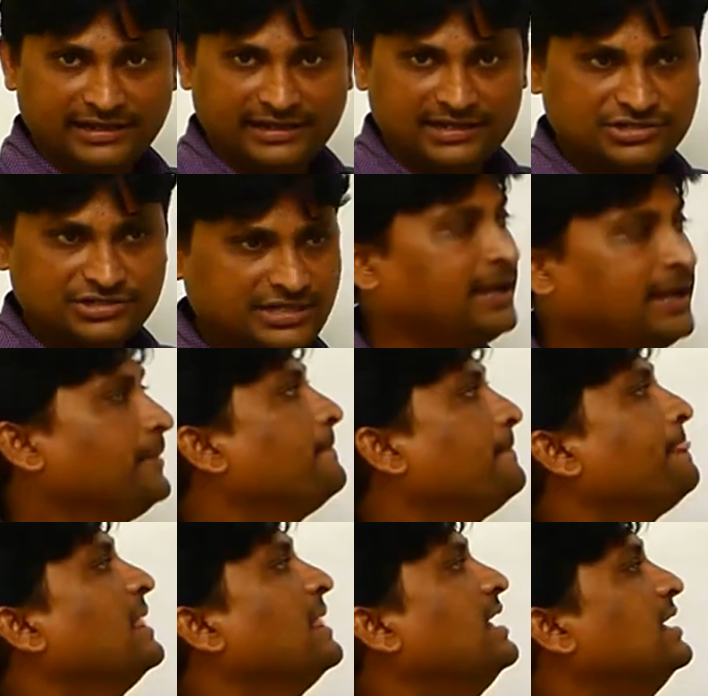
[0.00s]
intestine
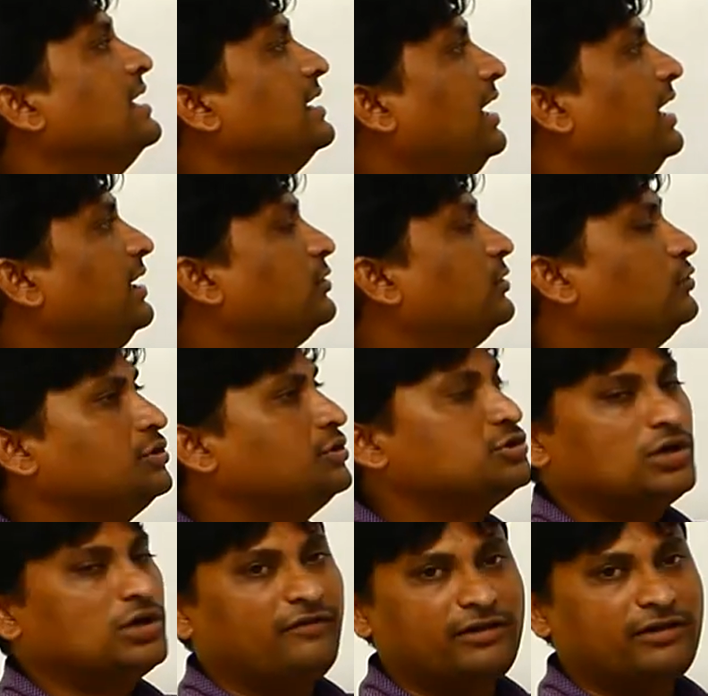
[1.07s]
undergoing
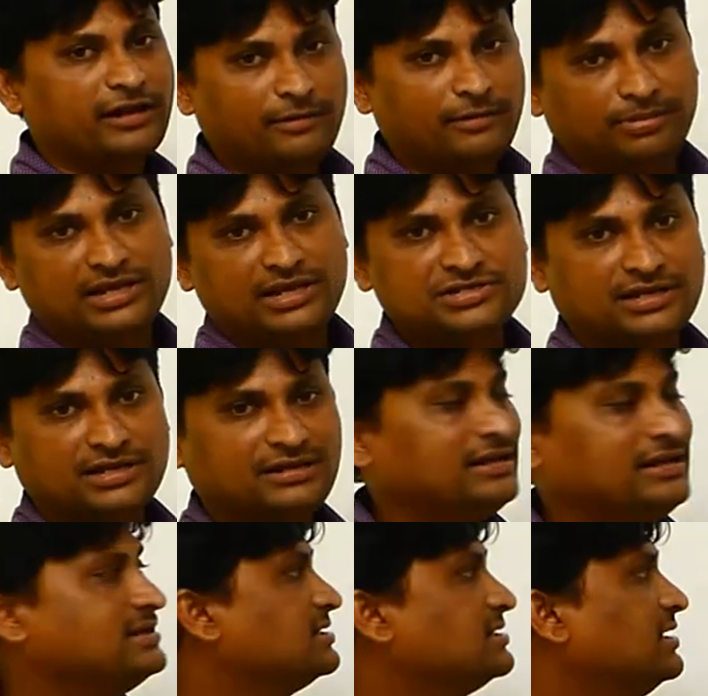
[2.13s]
to after copulation,
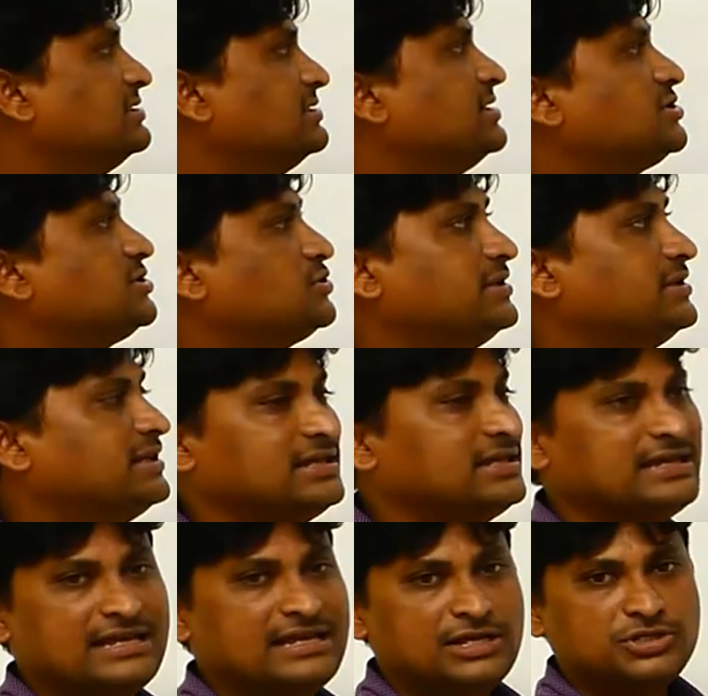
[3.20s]
it releases to the
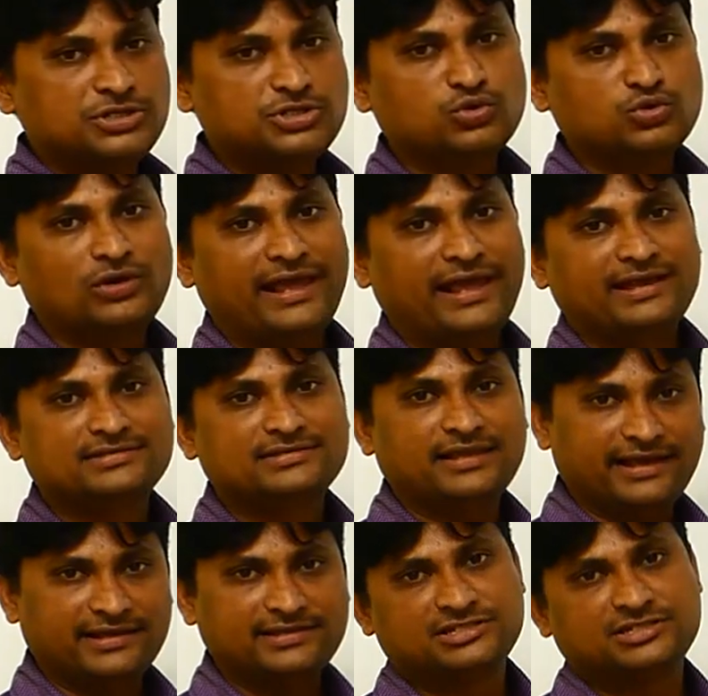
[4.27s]
2 lakhs
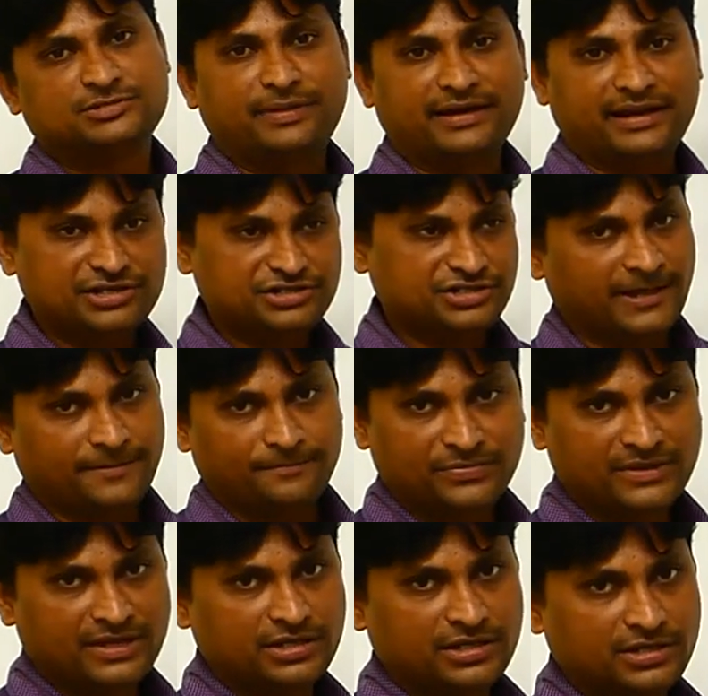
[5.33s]
eggs per a day.
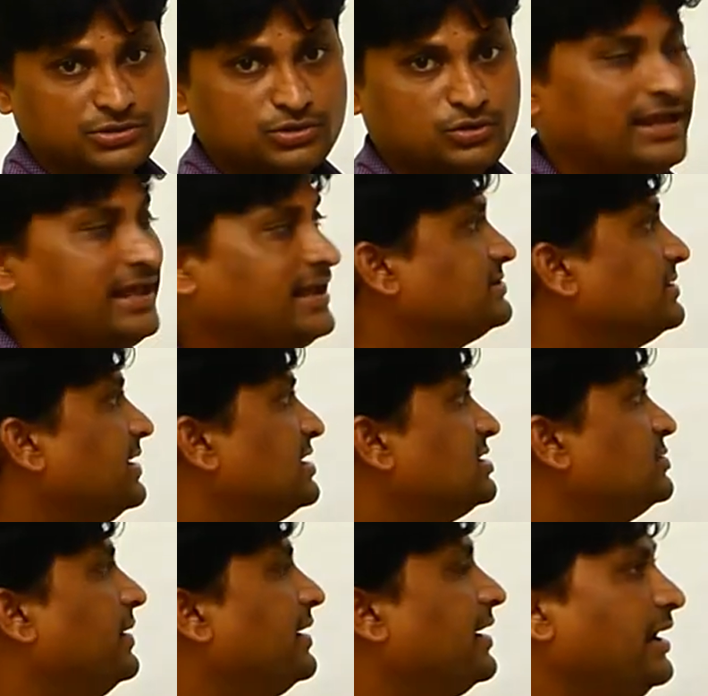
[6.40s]
2 lakhs
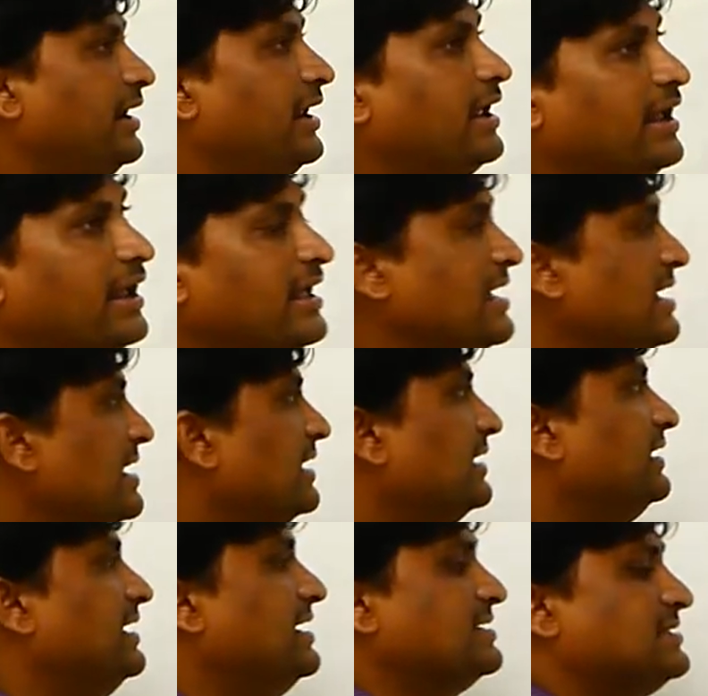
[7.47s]
eggs per a day.
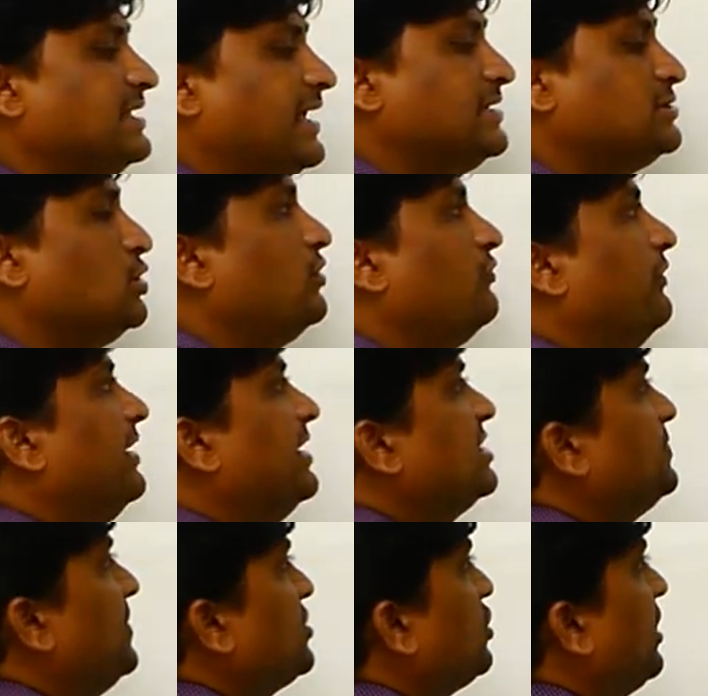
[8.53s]
These eggs are very
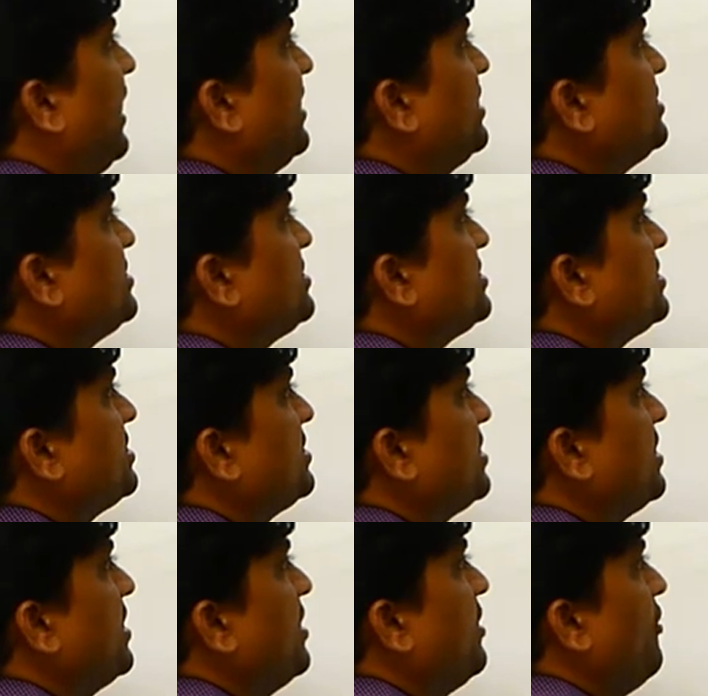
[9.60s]
specialized.
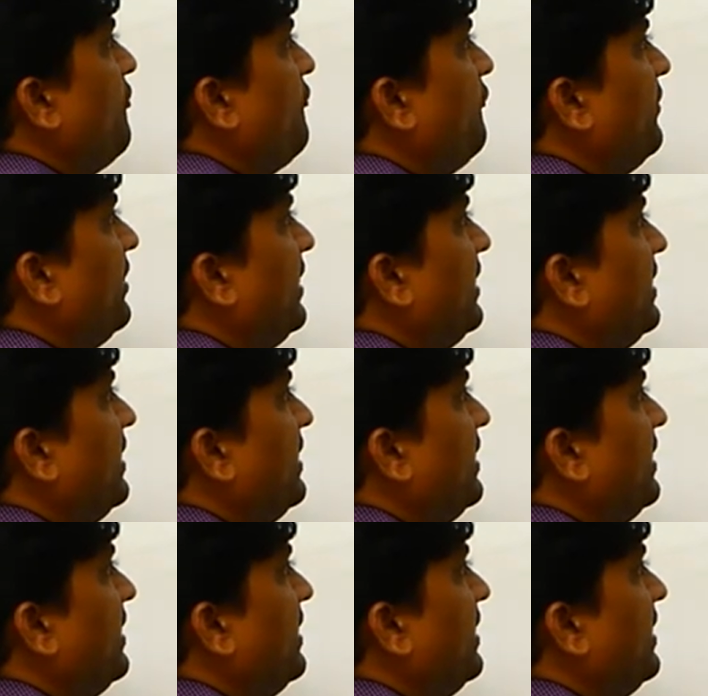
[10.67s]
Why?